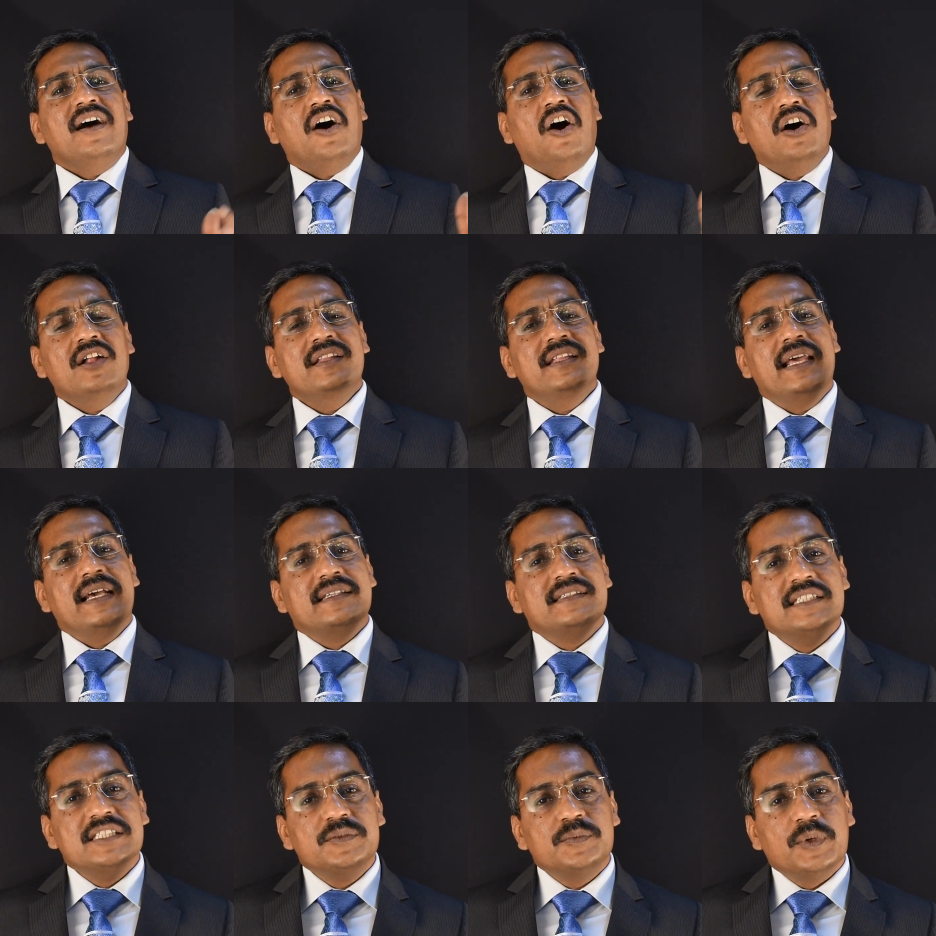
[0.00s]
all the
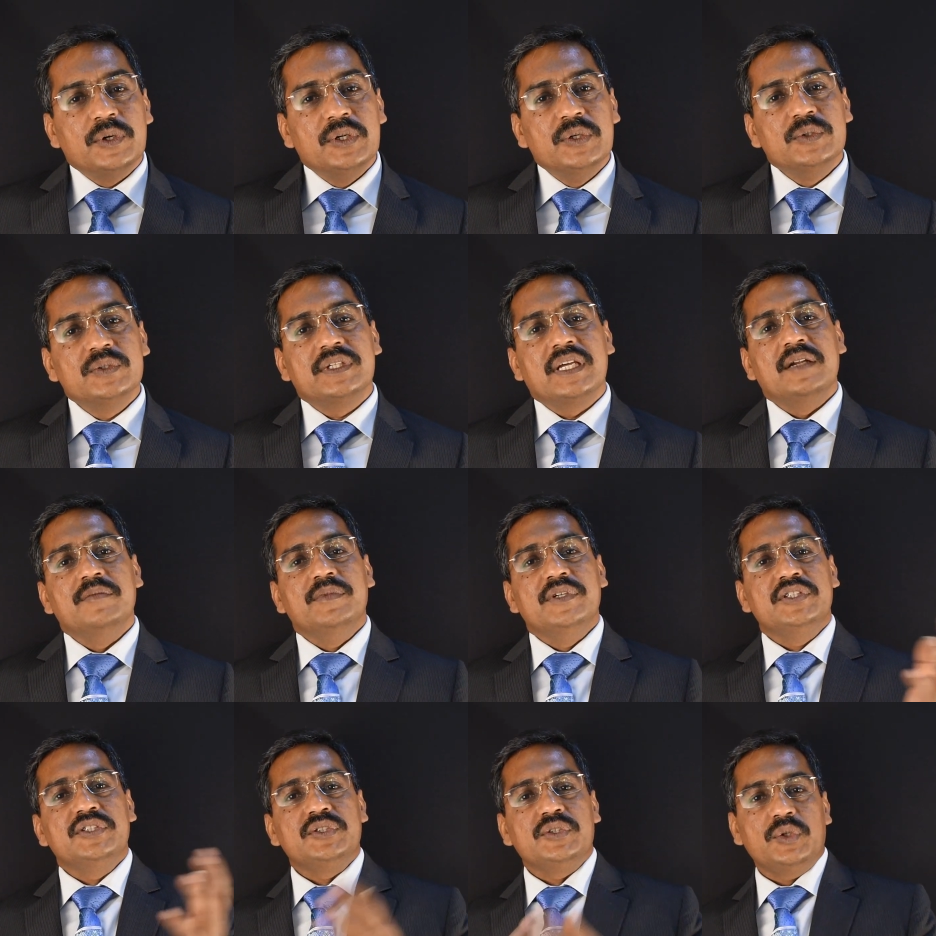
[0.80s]
excess produce can
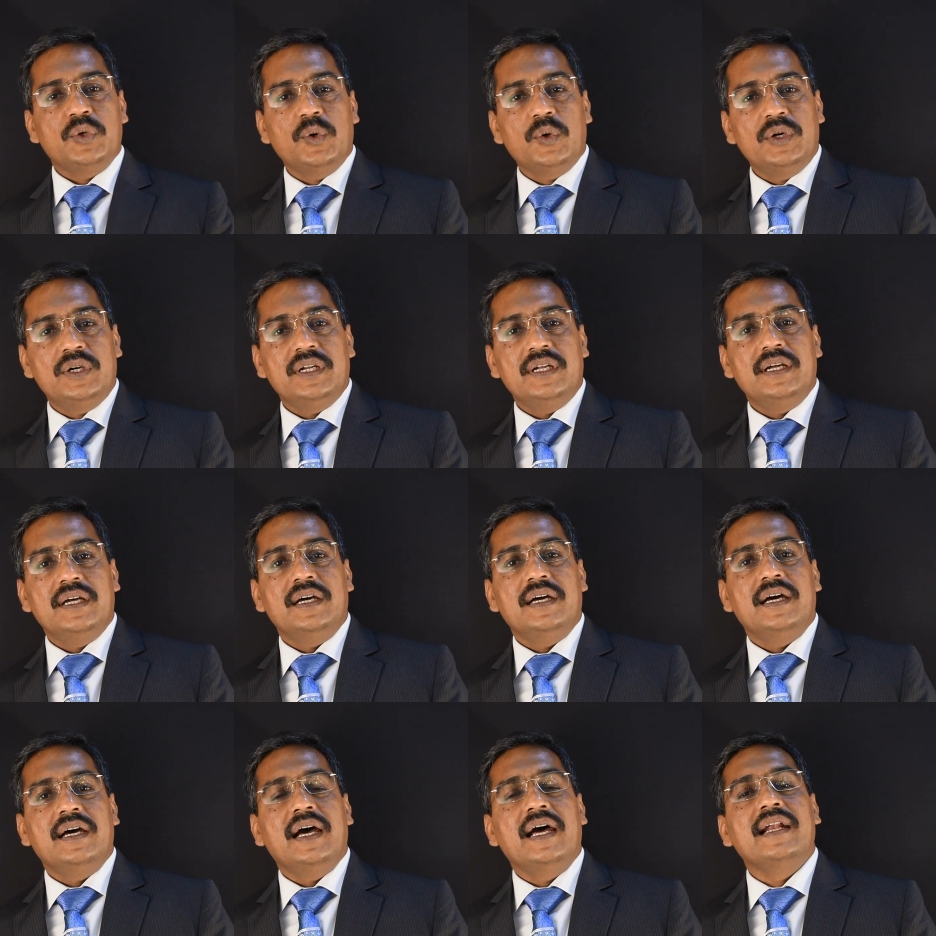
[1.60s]
be stored
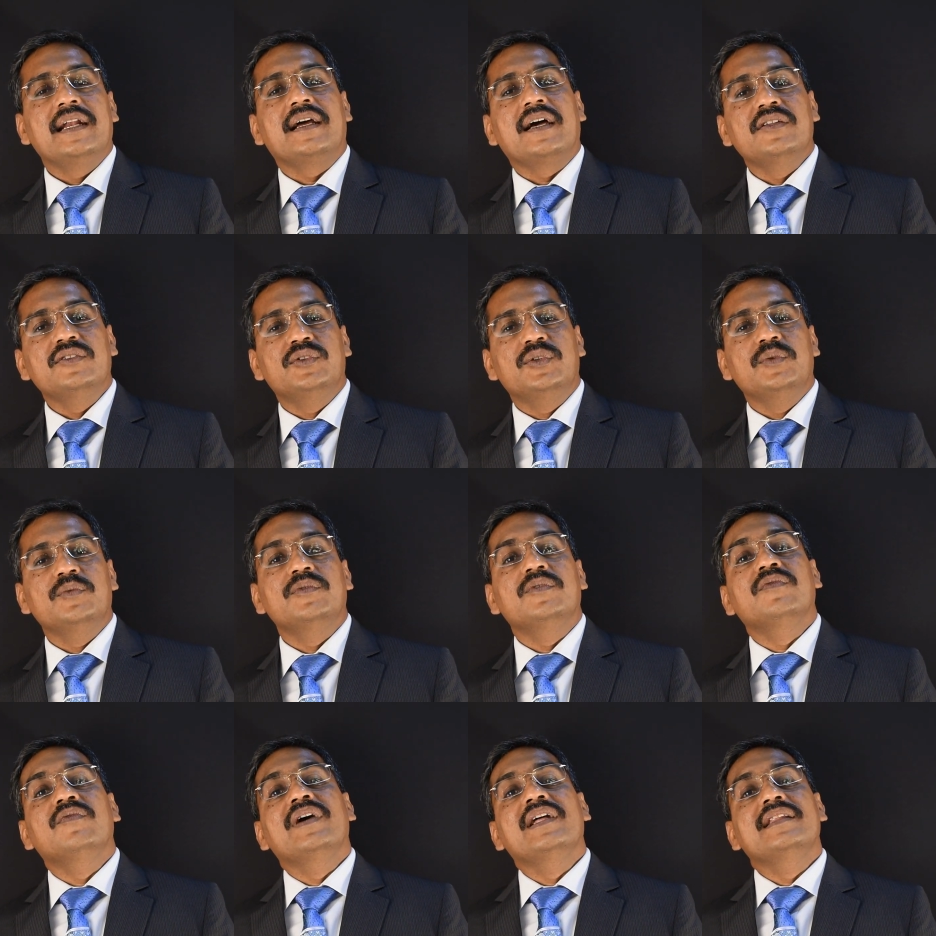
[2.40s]
and
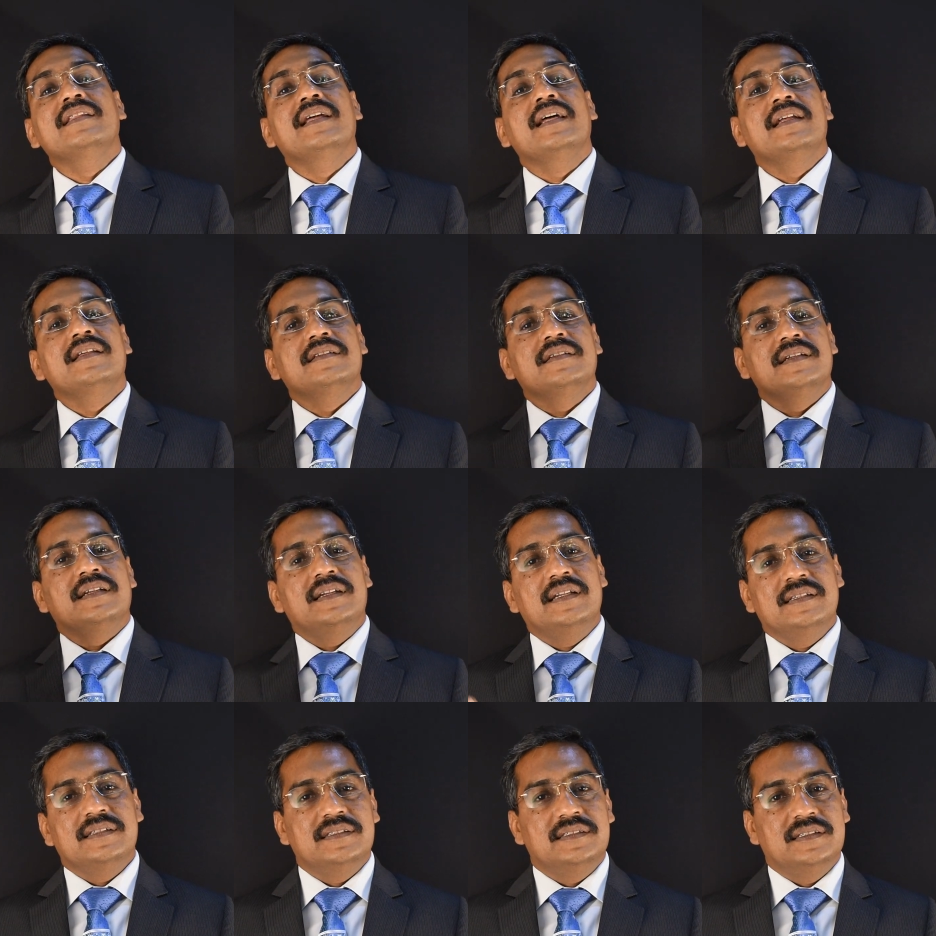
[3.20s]
consumed when there is a
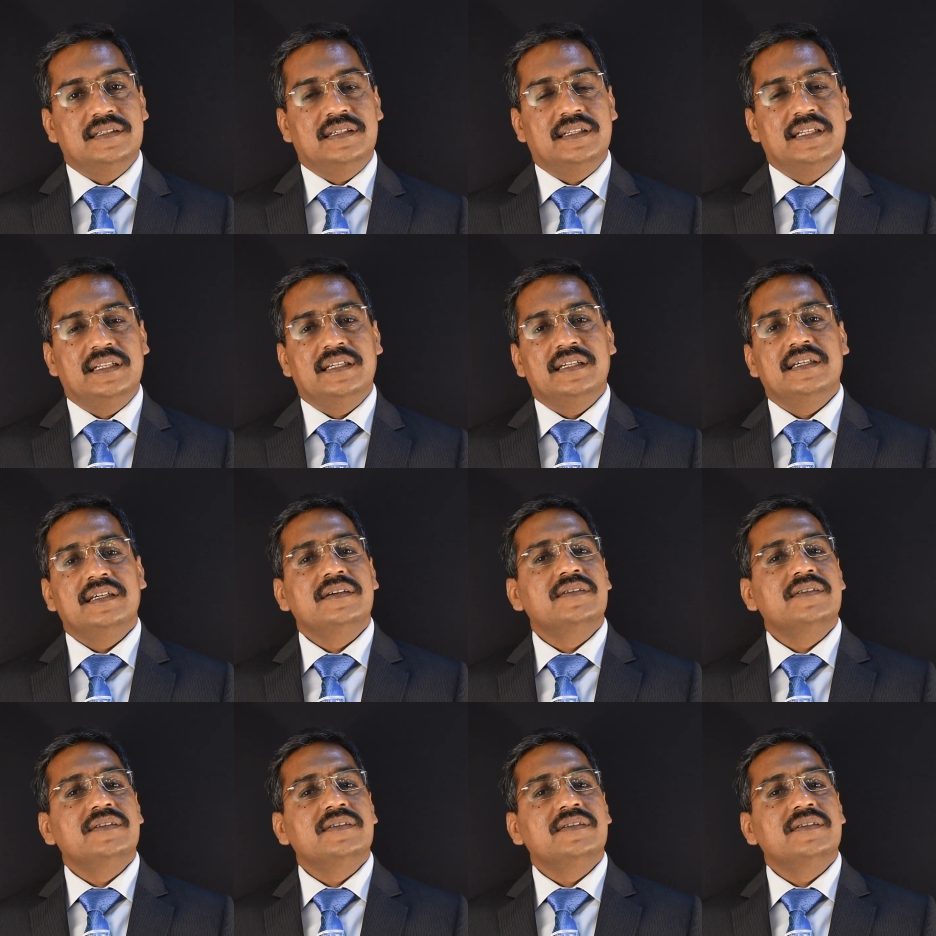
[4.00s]
necessity.